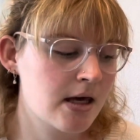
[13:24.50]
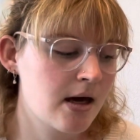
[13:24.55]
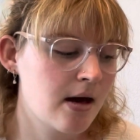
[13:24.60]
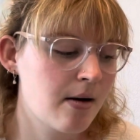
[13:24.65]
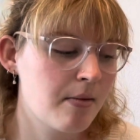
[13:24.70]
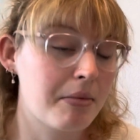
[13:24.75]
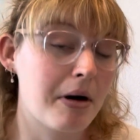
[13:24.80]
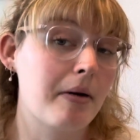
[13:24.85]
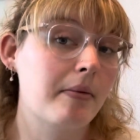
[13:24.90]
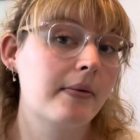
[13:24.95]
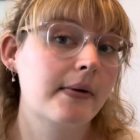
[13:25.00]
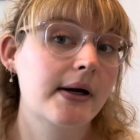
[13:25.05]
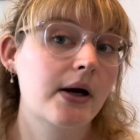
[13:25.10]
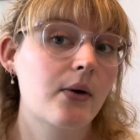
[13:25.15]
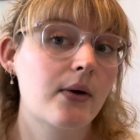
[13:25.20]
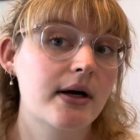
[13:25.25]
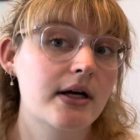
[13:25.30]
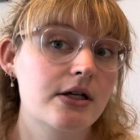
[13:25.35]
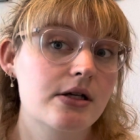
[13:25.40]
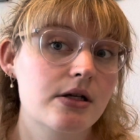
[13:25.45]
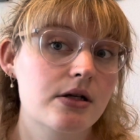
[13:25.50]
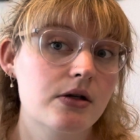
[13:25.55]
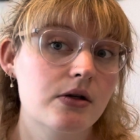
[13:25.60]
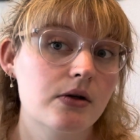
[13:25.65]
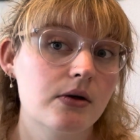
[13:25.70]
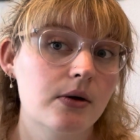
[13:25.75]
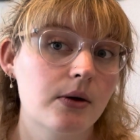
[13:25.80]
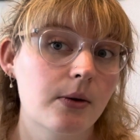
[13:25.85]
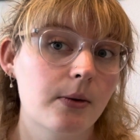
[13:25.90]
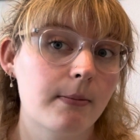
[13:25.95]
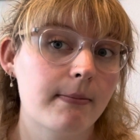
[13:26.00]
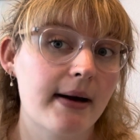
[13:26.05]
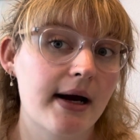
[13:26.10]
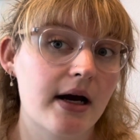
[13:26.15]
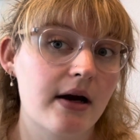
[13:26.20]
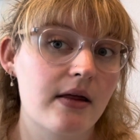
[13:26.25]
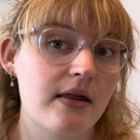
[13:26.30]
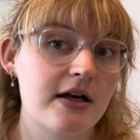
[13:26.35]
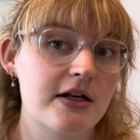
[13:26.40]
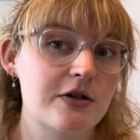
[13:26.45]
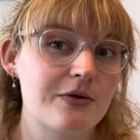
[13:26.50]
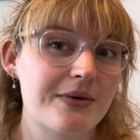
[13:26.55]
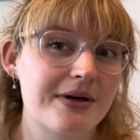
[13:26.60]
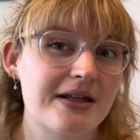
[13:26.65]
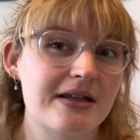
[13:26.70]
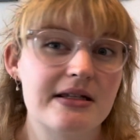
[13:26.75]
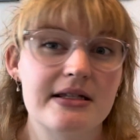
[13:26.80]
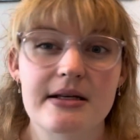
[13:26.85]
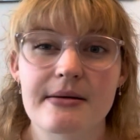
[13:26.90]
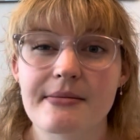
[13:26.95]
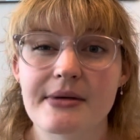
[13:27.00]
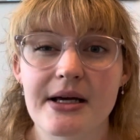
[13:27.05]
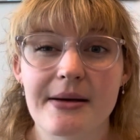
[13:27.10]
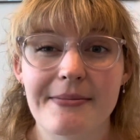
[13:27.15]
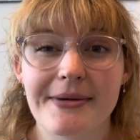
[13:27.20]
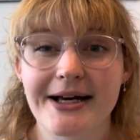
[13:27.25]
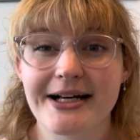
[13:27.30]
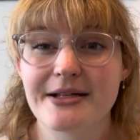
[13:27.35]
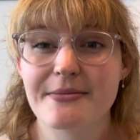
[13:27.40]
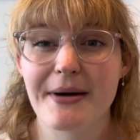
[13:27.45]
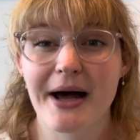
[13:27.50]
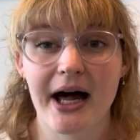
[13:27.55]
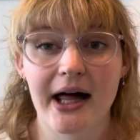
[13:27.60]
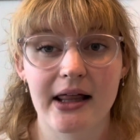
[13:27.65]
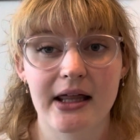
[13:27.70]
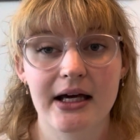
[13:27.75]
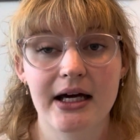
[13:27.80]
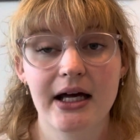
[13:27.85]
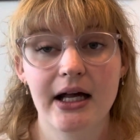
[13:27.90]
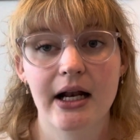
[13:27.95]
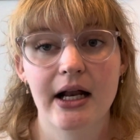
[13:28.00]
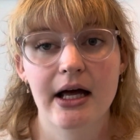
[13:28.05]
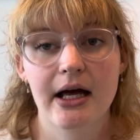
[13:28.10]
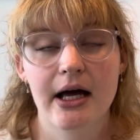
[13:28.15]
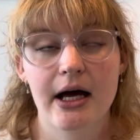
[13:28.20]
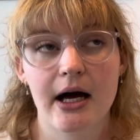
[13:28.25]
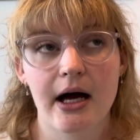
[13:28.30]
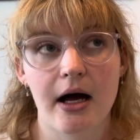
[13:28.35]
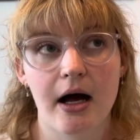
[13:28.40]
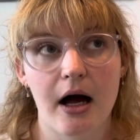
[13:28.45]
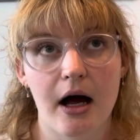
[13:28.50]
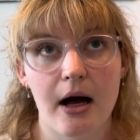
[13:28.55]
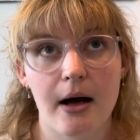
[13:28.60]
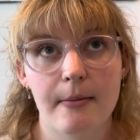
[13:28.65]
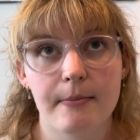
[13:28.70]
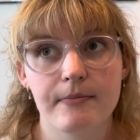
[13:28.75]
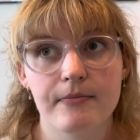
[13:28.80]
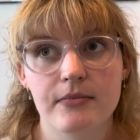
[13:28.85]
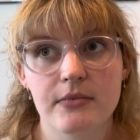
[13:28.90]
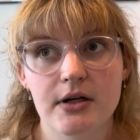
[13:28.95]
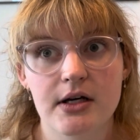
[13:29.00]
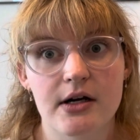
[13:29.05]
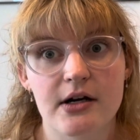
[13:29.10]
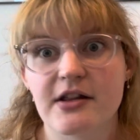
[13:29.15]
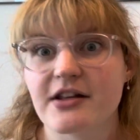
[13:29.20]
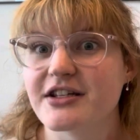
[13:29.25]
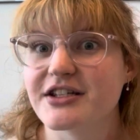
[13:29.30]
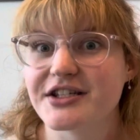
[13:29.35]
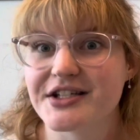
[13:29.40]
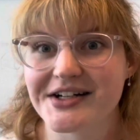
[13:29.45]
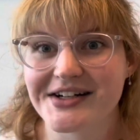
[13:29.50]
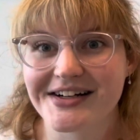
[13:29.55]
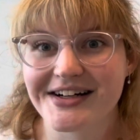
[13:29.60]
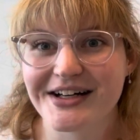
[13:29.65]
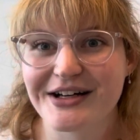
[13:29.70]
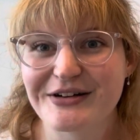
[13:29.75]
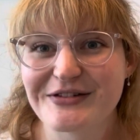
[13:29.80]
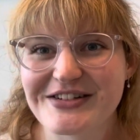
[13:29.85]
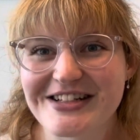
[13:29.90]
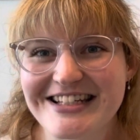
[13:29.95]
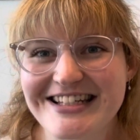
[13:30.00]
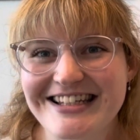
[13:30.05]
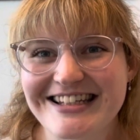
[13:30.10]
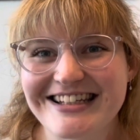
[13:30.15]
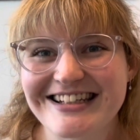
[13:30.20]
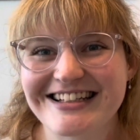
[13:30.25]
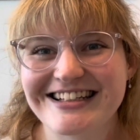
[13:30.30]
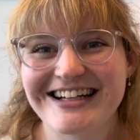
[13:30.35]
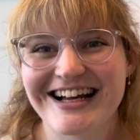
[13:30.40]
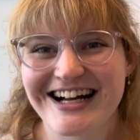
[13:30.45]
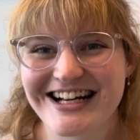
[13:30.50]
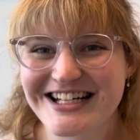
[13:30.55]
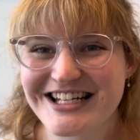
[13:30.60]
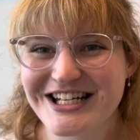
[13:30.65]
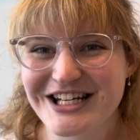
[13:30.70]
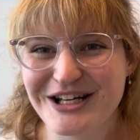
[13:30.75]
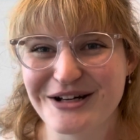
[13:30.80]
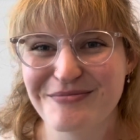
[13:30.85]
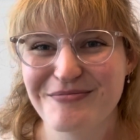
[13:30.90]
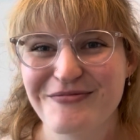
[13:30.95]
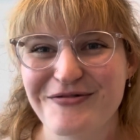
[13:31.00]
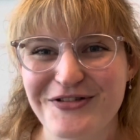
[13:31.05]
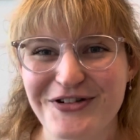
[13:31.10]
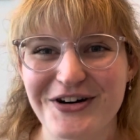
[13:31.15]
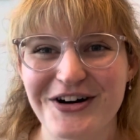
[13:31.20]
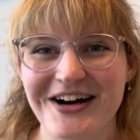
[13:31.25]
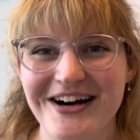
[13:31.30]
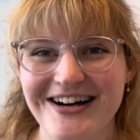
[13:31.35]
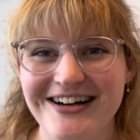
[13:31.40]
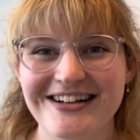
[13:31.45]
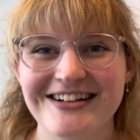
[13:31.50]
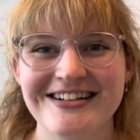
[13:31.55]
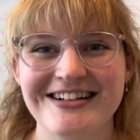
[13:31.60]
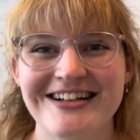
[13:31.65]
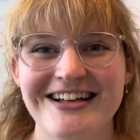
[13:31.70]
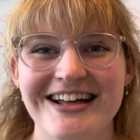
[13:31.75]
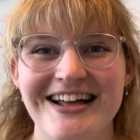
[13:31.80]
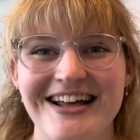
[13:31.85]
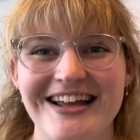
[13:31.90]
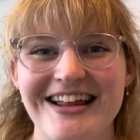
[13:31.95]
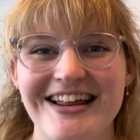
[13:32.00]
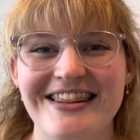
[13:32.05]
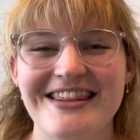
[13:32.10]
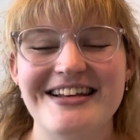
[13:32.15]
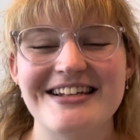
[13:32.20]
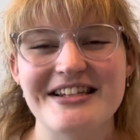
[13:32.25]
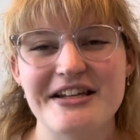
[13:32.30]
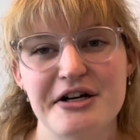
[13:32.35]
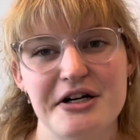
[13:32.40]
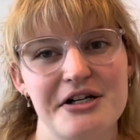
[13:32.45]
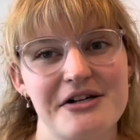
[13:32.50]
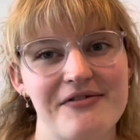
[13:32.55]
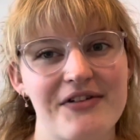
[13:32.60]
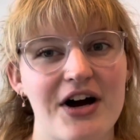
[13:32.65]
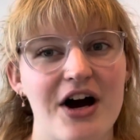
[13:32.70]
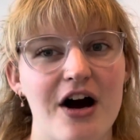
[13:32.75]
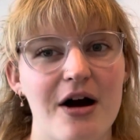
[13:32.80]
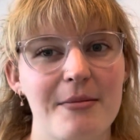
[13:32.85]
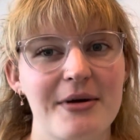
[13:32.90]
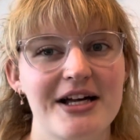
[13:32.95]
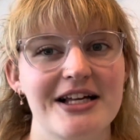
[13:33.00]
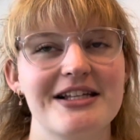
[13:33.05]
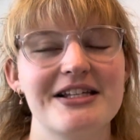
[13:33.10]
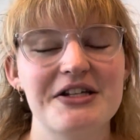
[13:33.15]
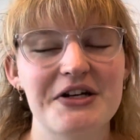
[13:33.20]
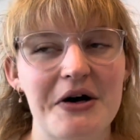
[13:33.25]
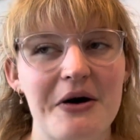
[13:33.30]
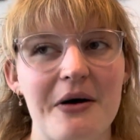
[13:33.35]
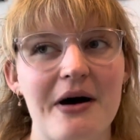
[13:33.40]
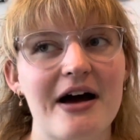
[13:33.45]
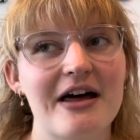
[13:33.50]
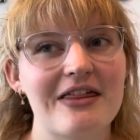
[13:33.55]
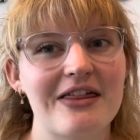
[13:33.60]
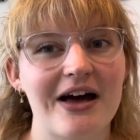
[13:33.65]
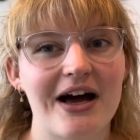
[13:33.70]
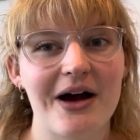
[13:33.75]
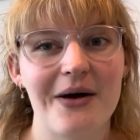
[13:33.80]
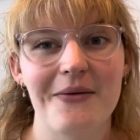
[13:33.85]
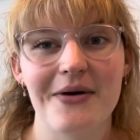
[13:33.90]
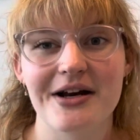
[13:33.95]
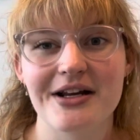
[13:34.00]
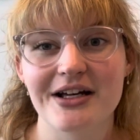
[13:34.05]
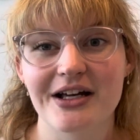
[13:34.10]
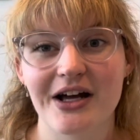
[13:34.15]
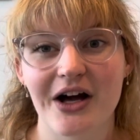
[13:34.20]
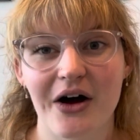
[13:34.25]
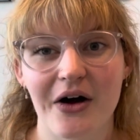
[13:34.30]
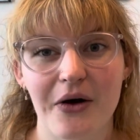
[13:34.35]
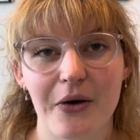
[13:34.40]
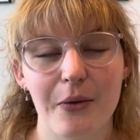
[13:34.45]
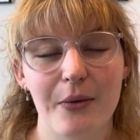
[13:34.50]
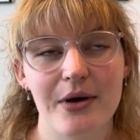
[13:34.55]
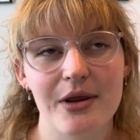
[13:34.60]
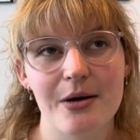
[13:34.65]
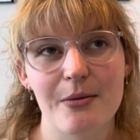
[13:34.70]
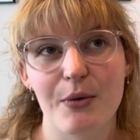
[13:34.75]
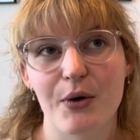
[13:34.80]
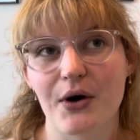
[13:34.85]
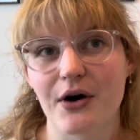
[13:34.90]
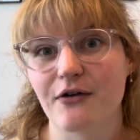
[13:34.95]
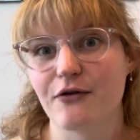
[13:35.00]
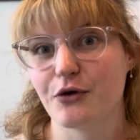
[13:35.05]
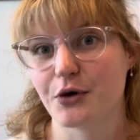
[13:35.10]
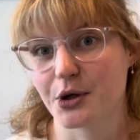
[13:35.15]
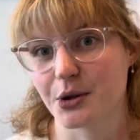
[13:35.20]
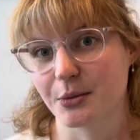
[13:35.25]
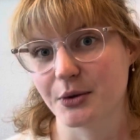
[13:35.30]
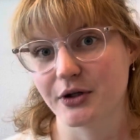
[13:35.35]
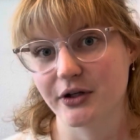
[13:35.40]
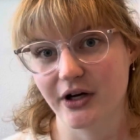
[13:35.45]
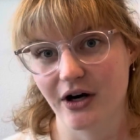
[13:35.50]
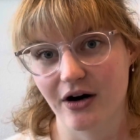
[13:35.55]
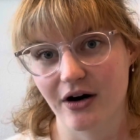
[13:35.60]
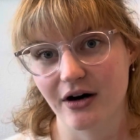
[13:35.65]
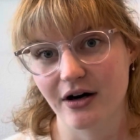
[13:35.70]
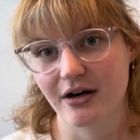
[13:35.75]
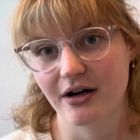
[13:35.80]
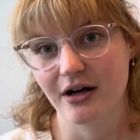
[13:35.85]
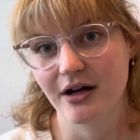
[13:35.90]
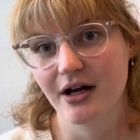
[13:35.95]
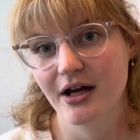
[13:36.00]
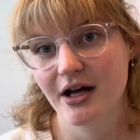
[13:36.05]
Probably going to pair this with some Knit Picks palette. You know, the Suri was not cheap for this large of a garment, so I think I want to go with a more affordable yarn